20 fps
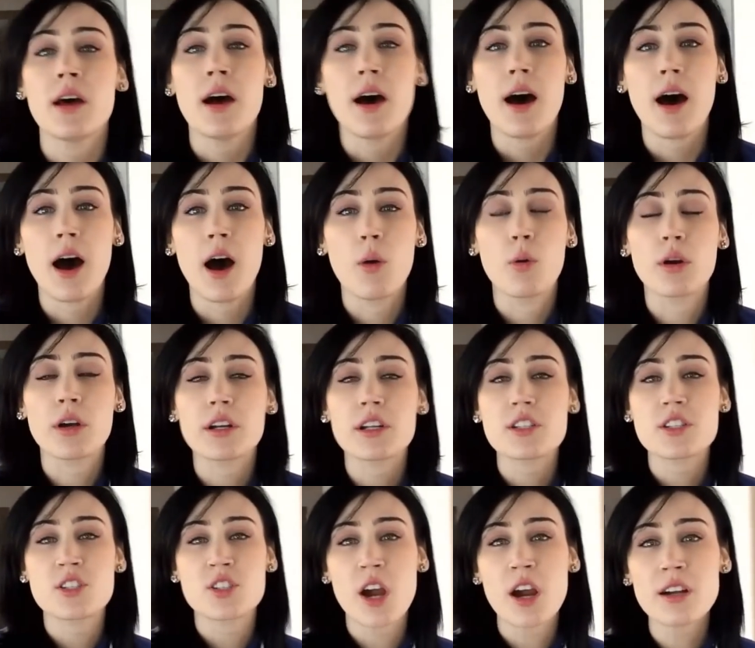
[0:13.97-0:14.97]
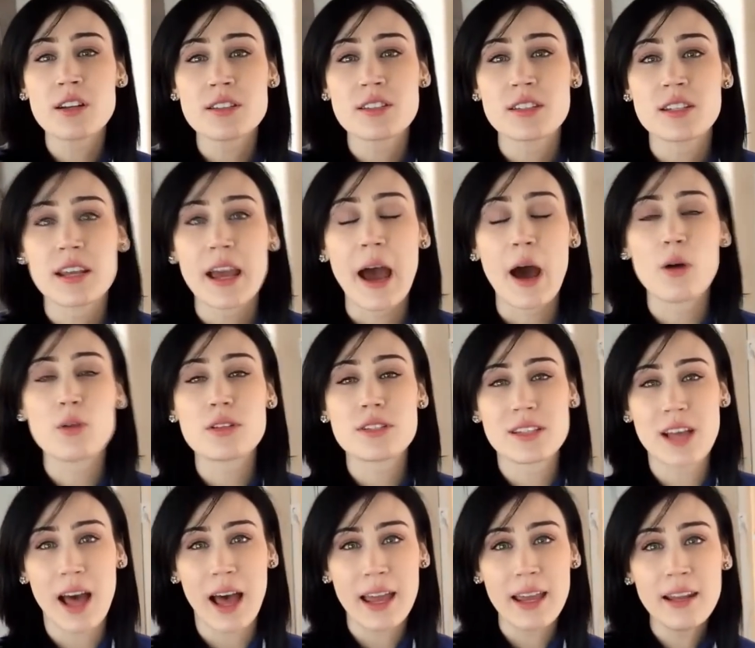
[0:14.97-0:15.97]
We're going to start
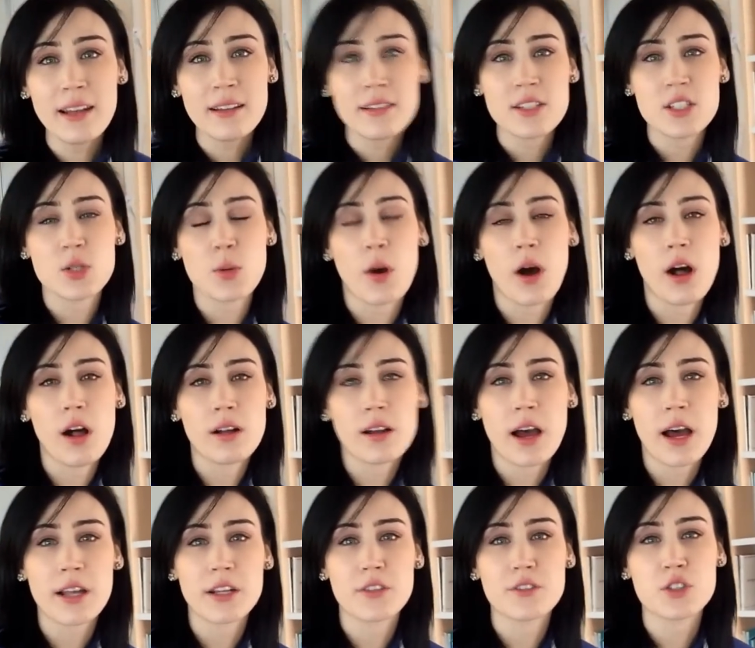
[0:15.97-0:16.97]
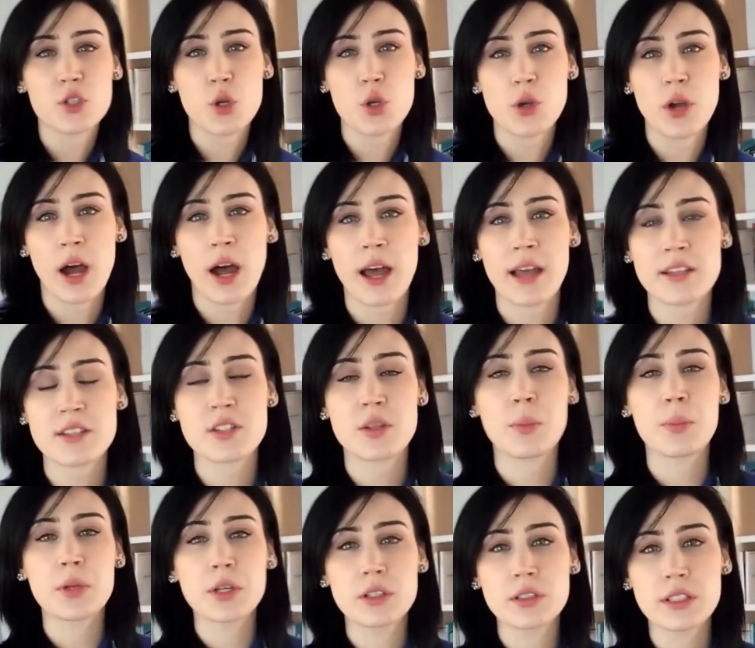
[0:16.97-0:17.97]
outside, so I'll kind of show you guys the
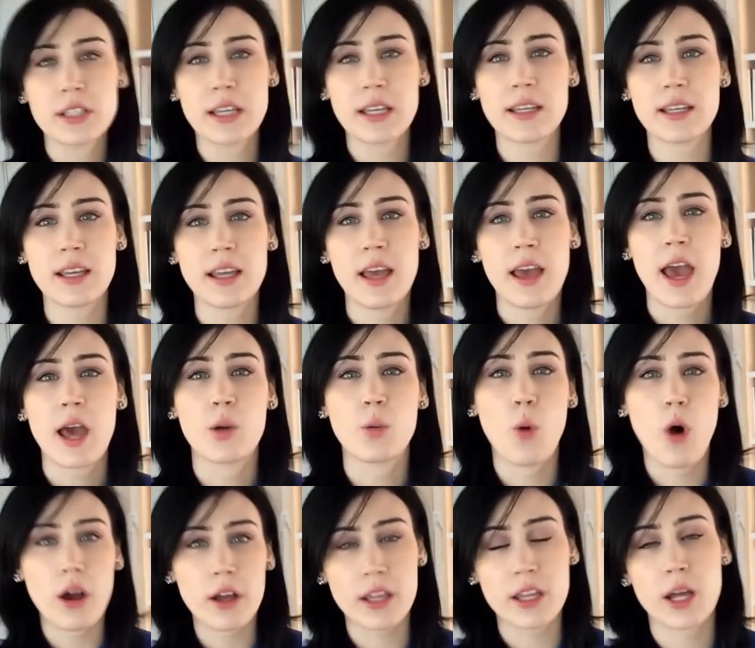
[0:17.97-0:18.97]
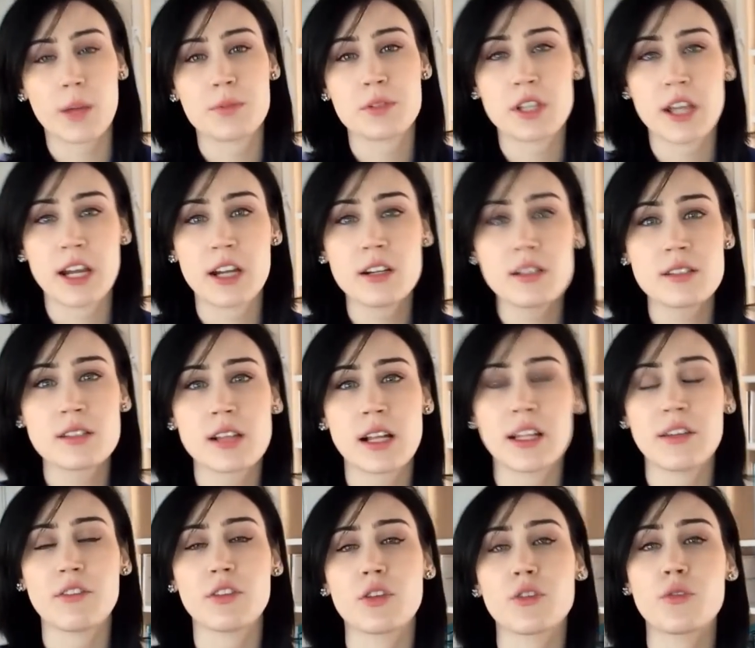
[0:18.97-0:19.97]
building and walking upstairs. I
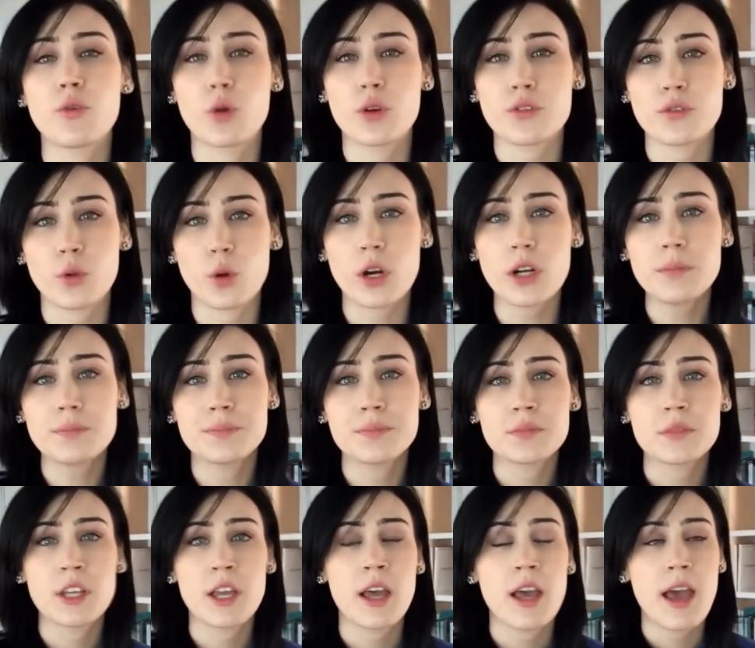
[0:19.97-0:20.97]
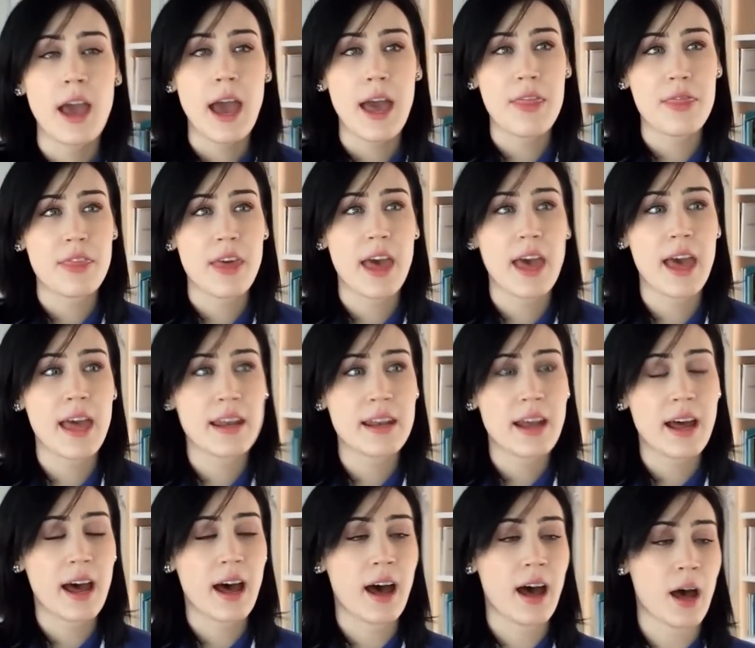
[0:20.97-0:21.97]
live on the 4th floor. And then
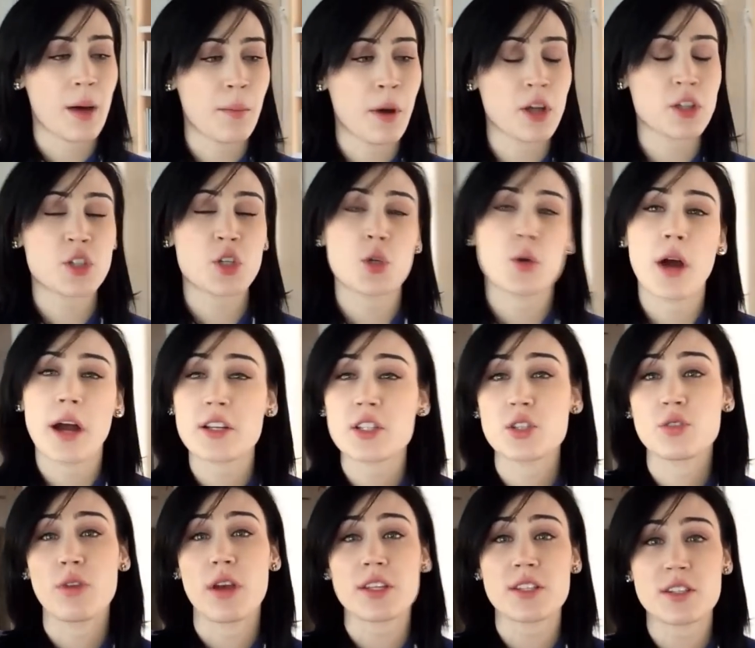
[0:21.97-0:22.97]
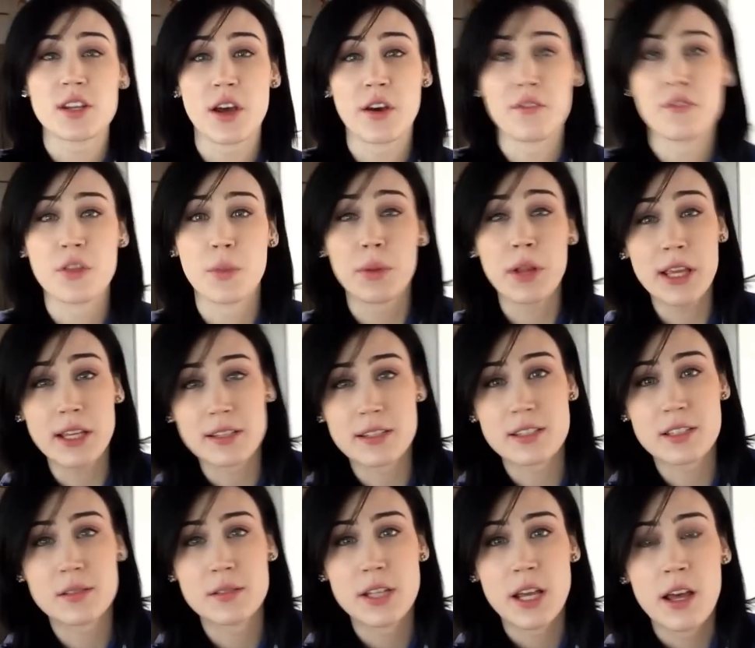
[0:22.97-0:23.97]
I'll show you guys the rest of the place.